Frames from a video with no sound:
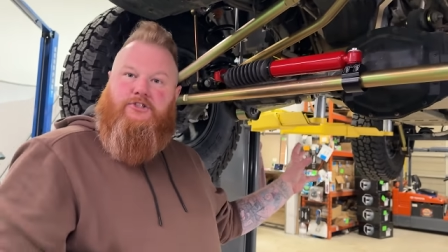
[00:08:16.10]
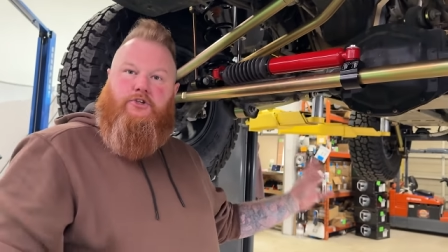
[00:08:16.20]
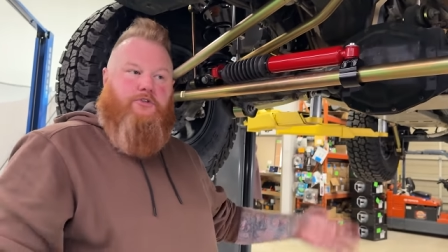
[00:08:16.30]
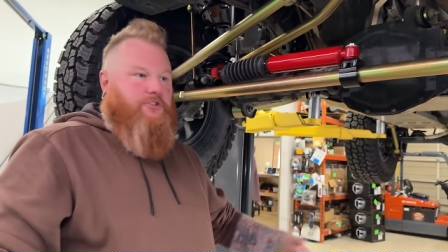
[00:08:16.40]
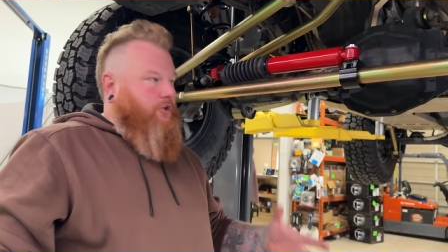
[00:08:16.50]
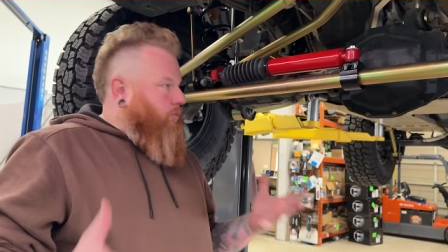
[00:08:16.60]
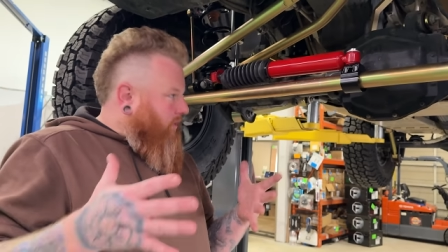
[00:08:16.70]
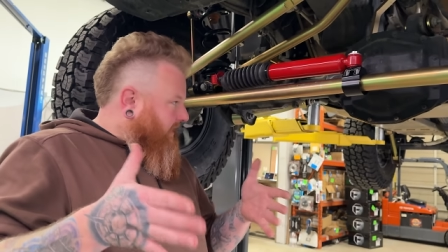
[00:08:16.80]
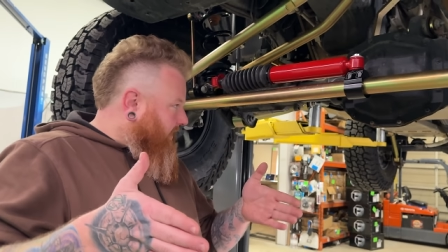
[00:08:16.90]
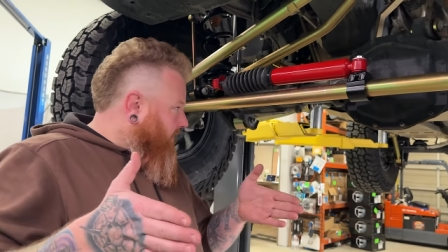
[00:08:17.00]
to it so that we
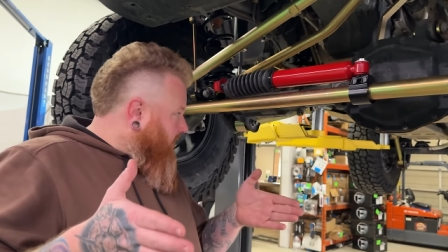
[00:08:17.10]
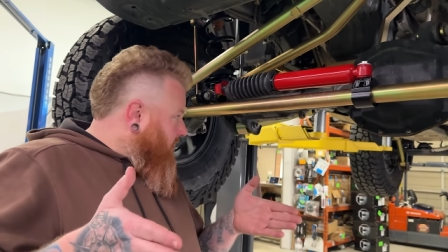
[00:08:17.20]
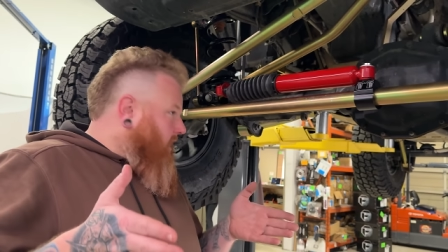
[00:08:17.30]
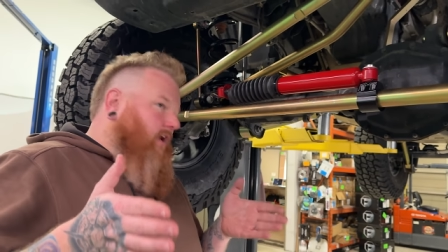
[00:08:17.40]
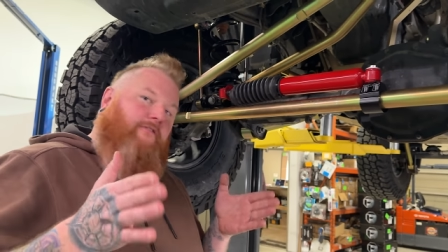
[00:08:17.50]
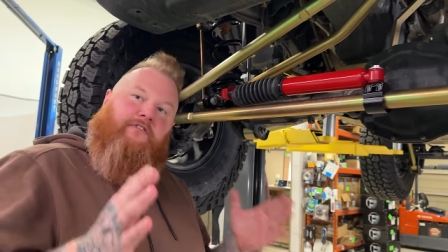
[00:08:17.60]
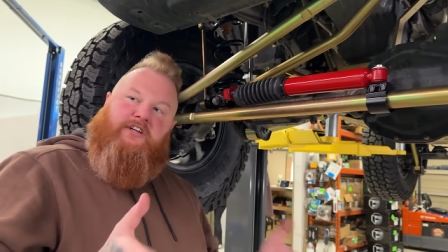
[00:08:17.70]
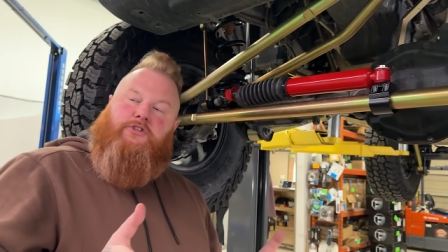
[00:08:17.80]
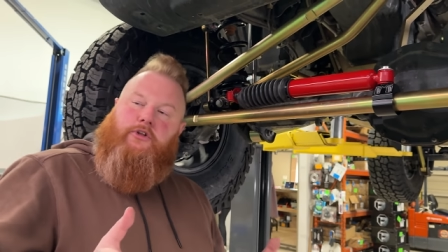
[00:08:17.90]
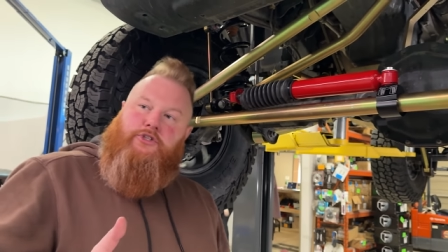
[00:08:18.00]
can
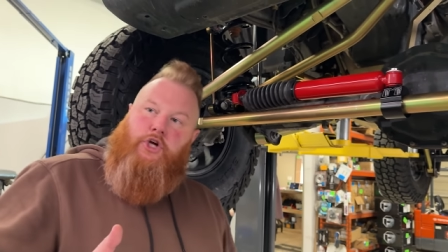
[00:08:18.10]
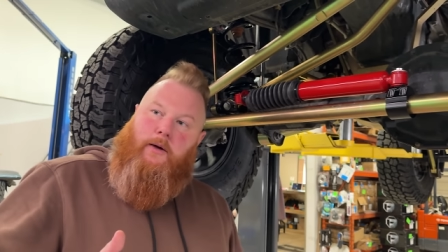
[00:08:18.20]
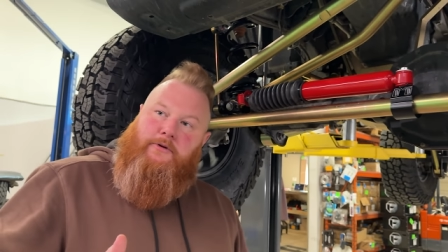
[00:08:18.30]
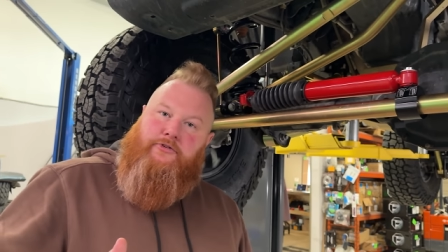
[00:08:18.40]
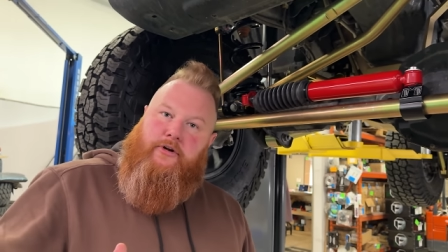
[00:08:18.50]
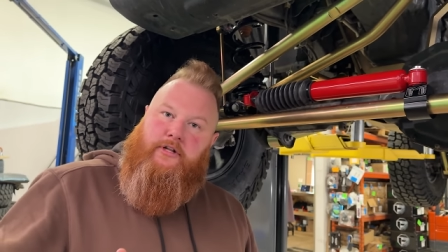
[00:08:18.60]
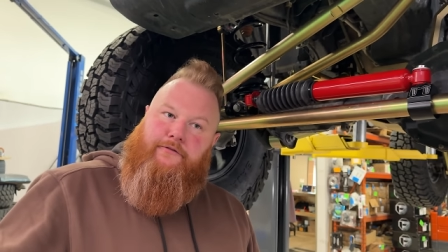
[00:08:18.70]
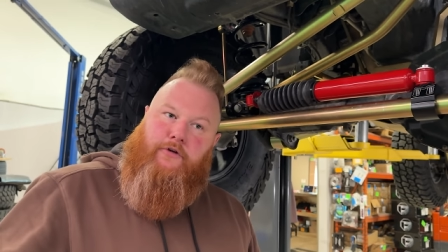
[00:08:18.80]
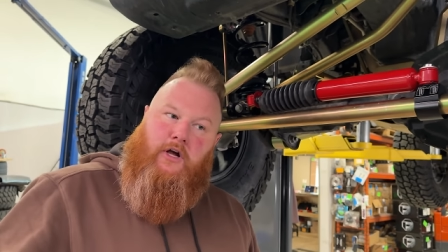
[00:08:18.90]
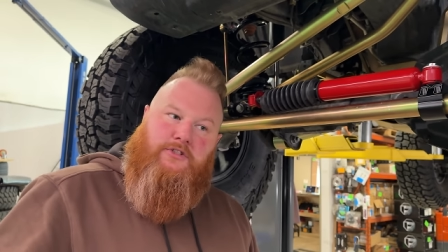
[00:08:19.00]
fix all the geometry in the
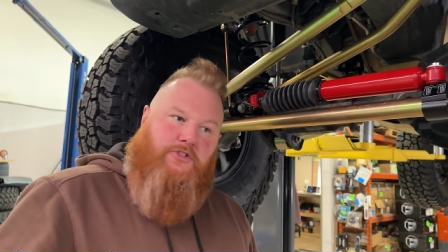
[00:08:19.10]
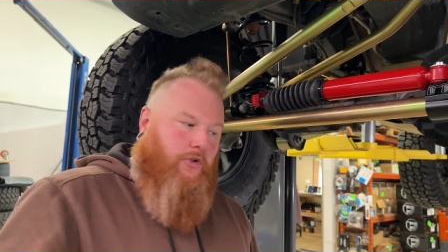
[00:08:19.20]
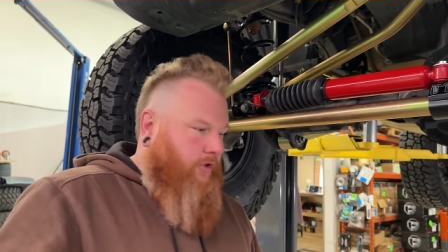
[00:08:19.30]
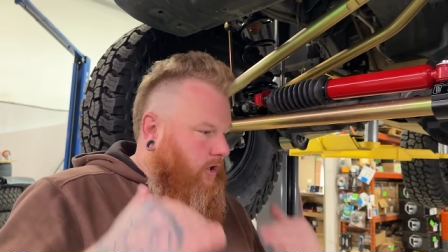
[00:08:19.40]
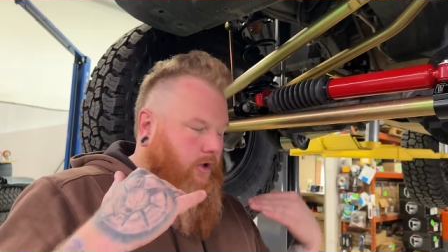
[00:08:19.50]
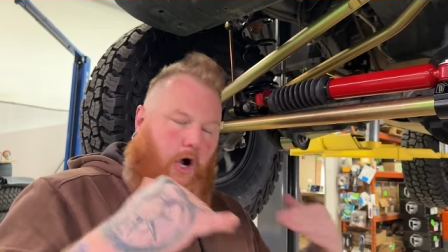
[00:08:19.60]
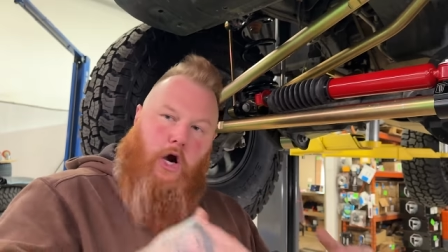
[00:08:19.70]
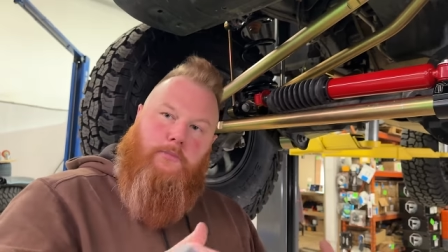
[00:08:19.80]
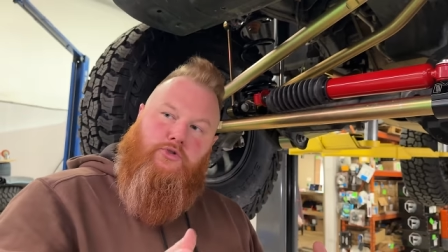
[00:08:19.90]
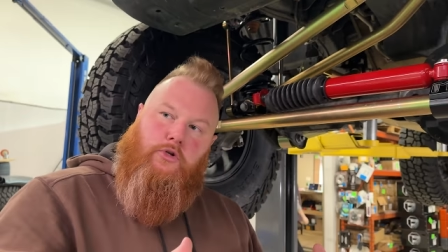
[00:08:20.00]
front so the
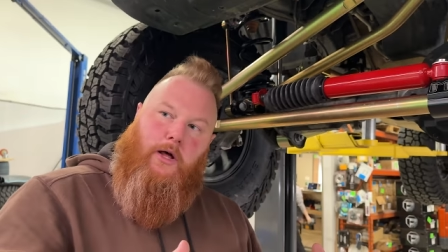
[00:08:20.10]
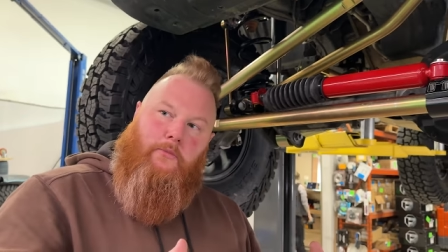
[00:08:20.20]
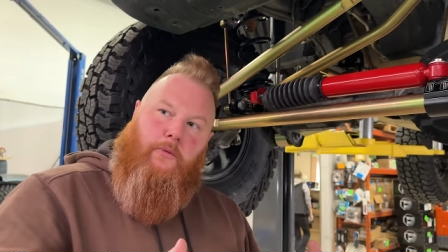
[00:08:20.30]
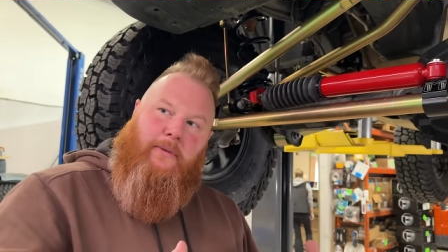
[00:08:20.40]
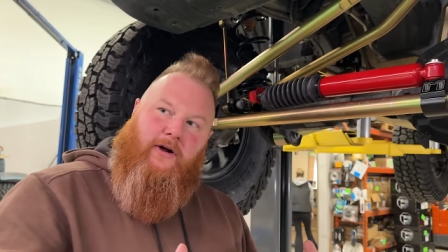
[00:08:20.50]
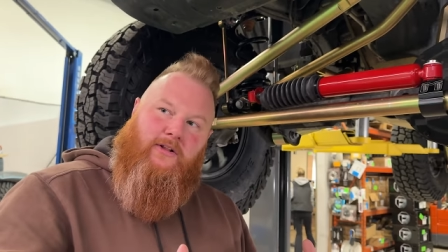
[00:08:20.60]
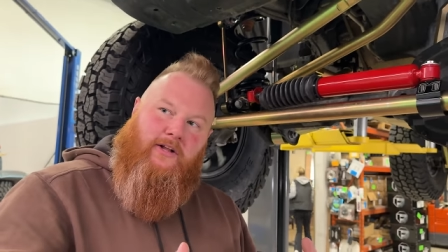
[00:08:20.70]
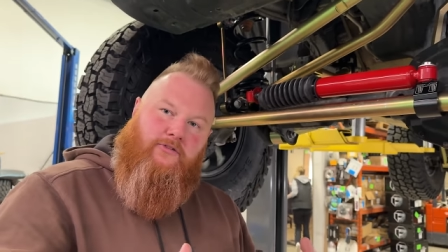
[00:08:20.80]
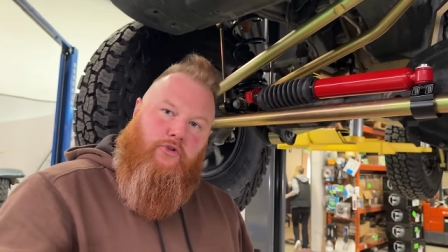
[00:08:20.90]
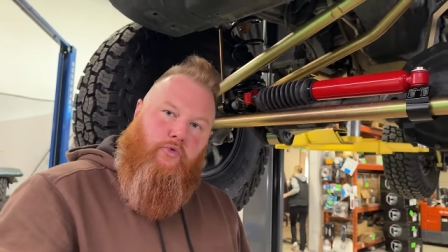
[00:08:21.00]
arms are a lot more
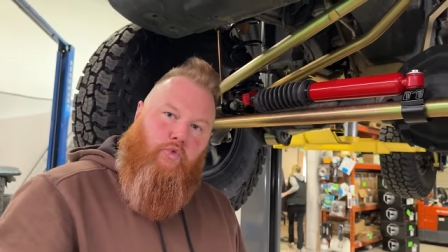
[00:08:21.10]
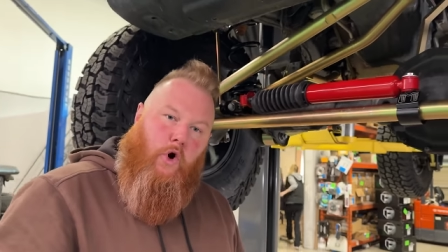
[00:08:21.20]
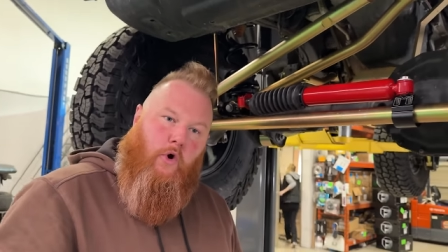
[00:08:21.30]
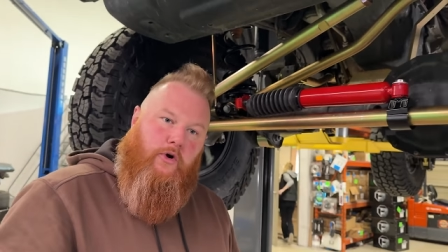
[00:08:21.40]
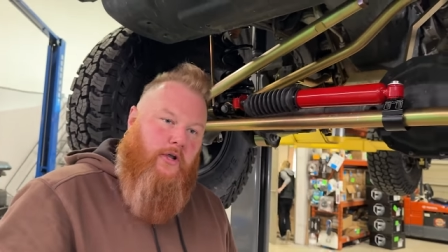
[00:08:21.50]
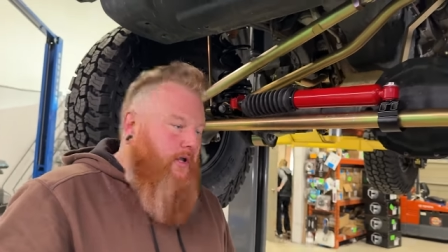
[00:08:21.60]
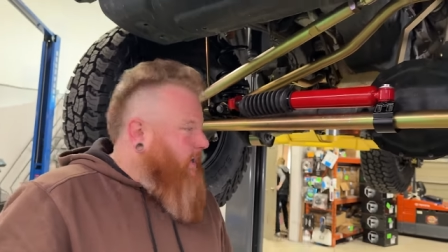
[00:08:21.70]
parallel to the road.